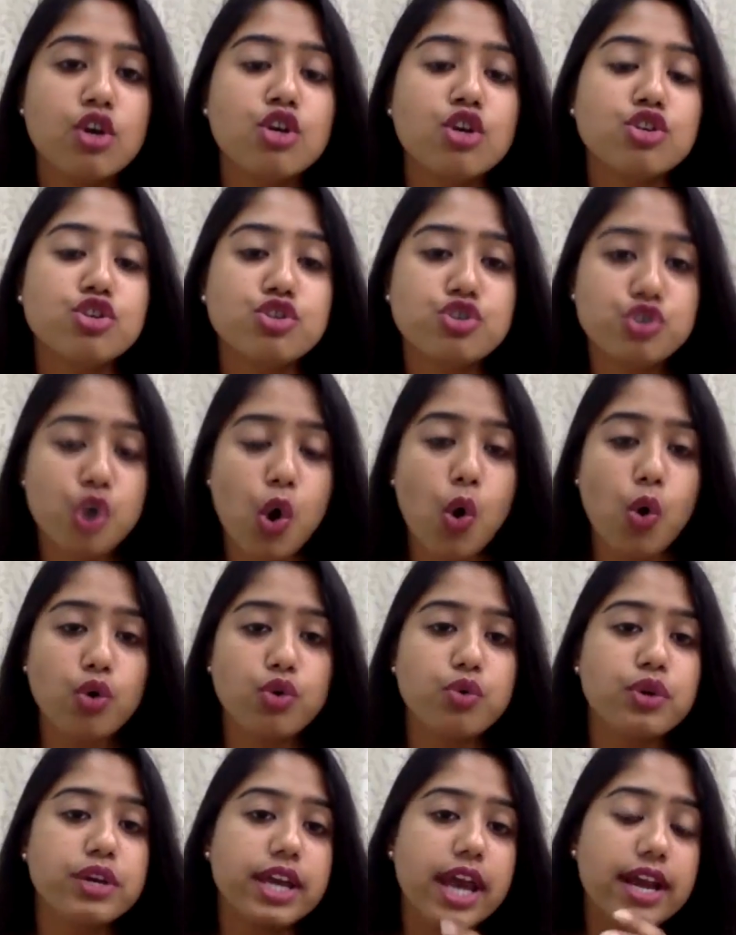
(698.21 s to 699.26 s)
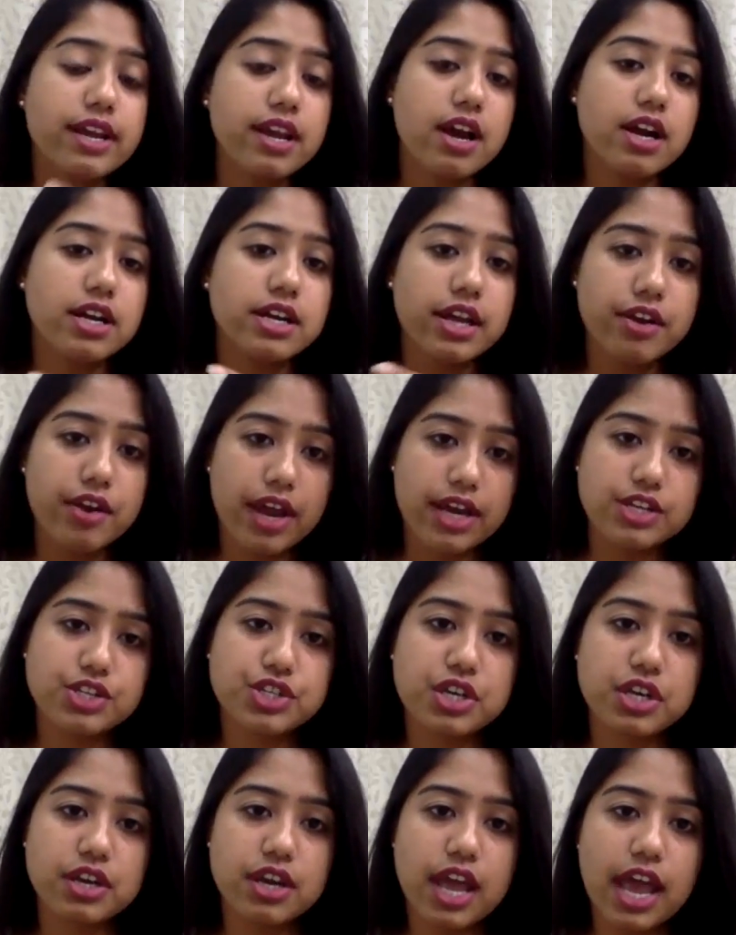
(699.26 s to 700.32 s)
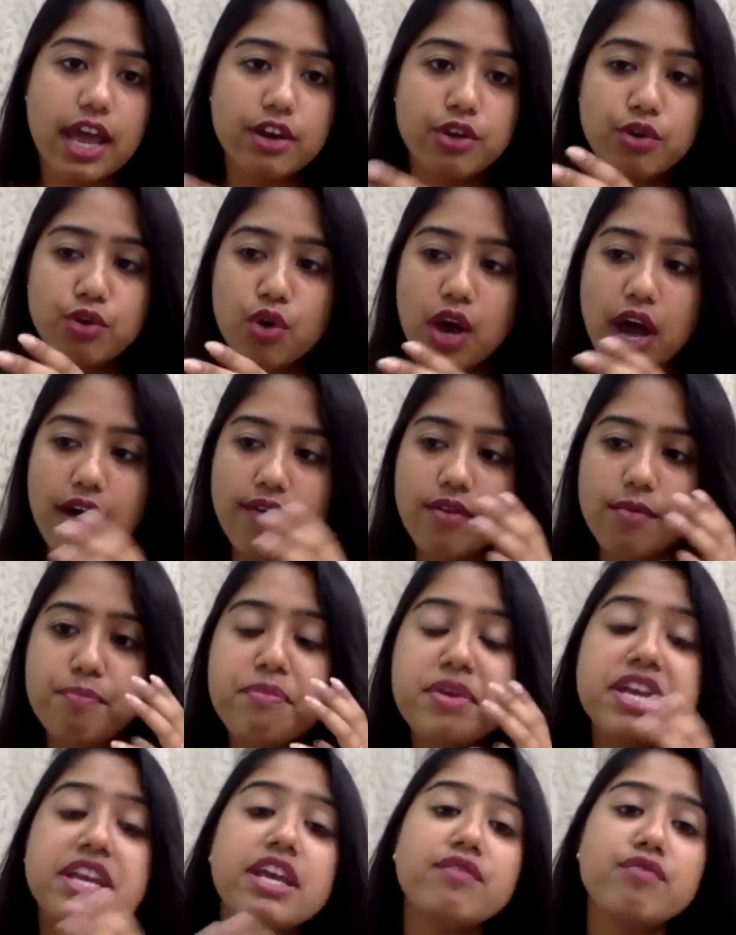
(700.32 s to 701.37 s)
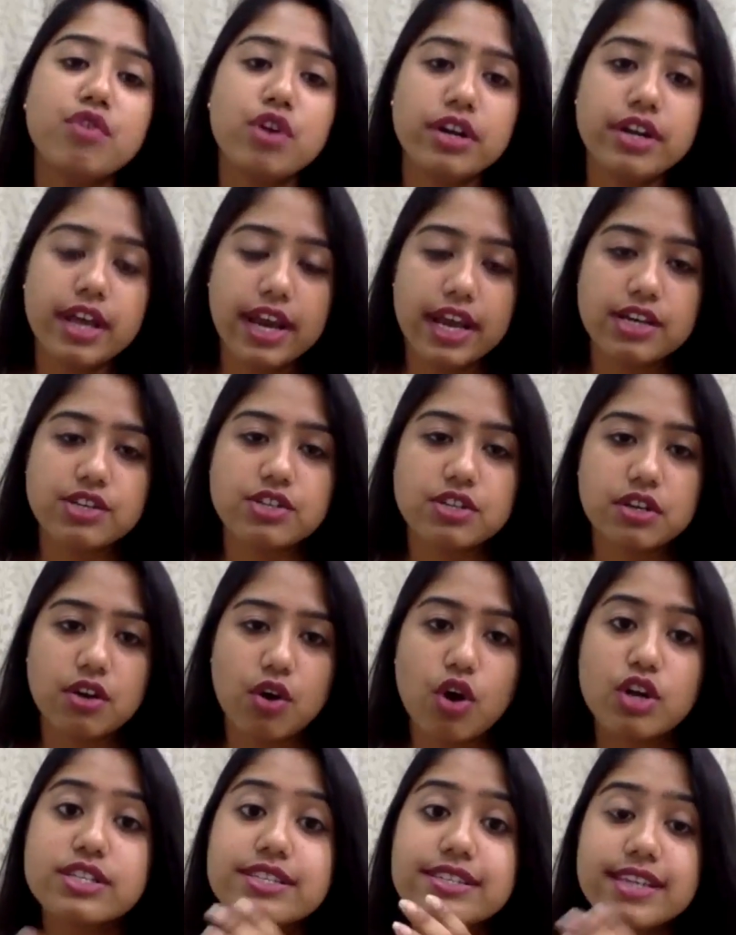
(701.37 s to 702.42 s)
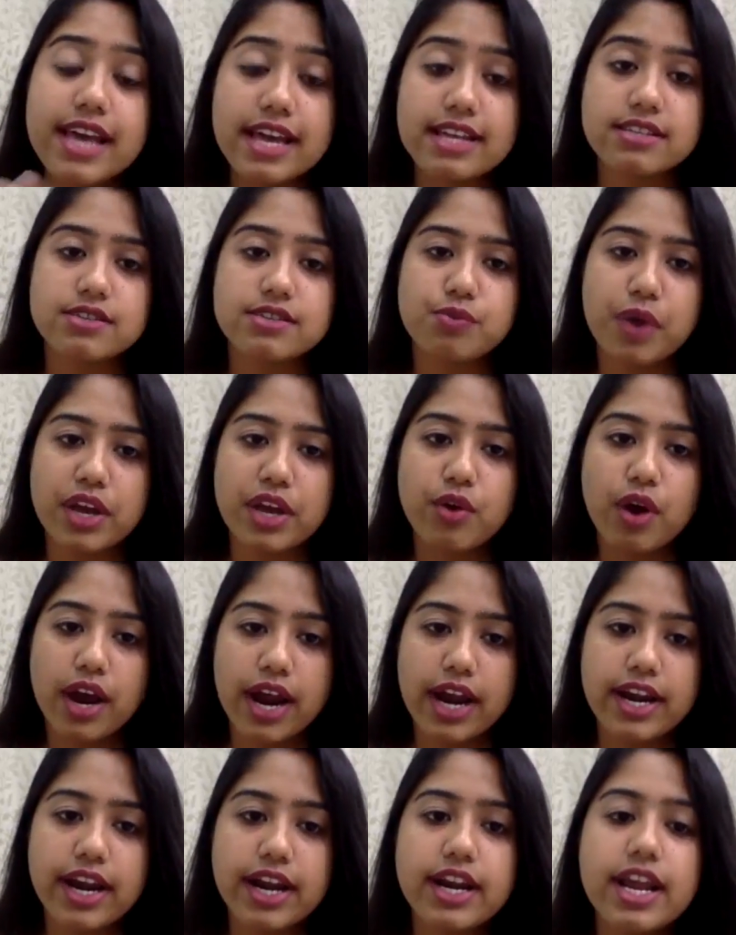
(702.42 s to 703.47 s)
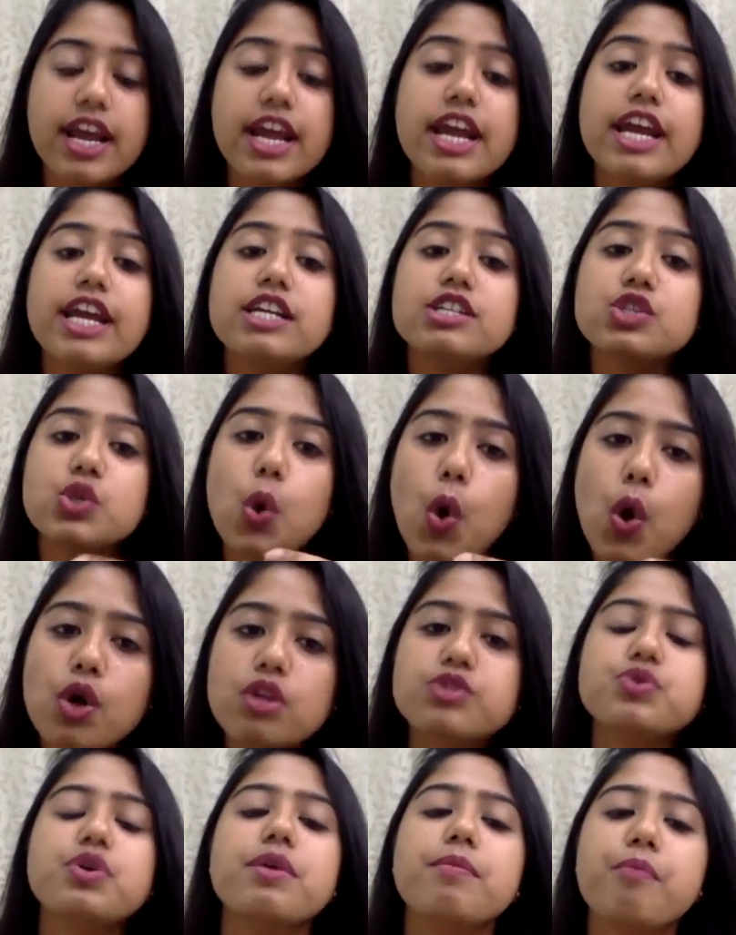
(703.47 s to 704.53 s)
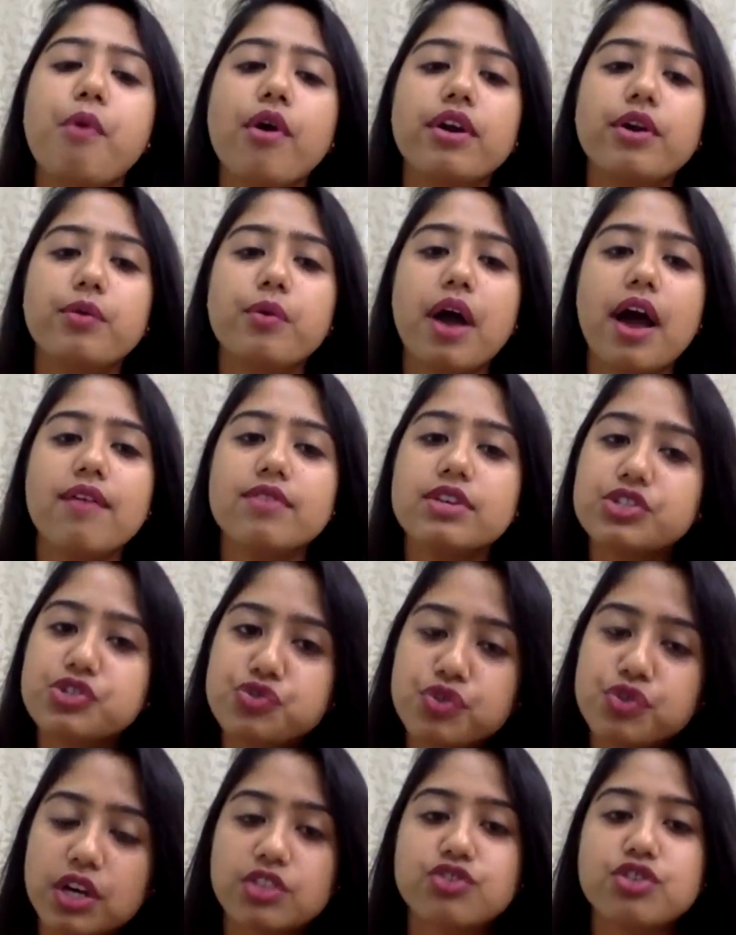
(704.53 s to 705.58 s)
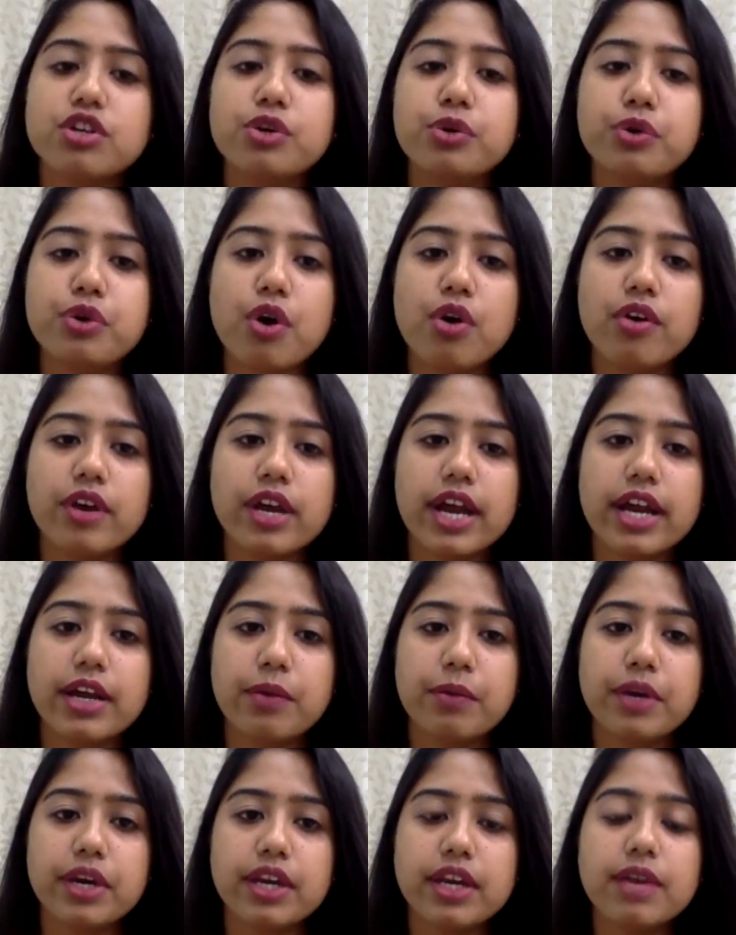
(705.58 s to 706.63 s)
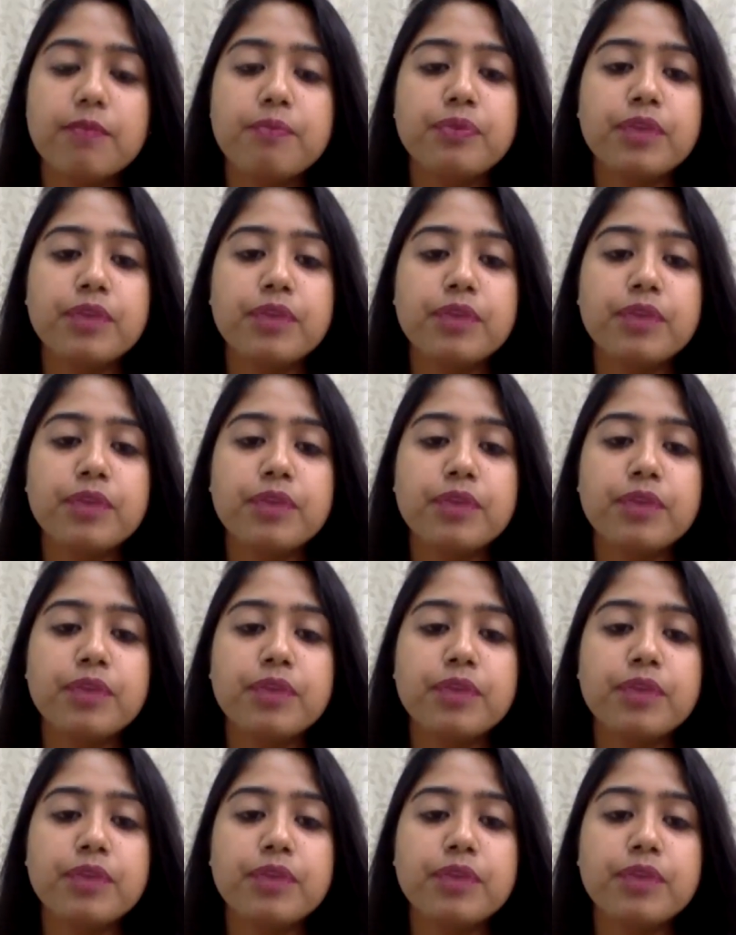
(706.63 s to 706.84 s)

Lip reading: So to get a direction and have a meaningful direction or sense where you are headed, it's also important to have a structure to your creativity.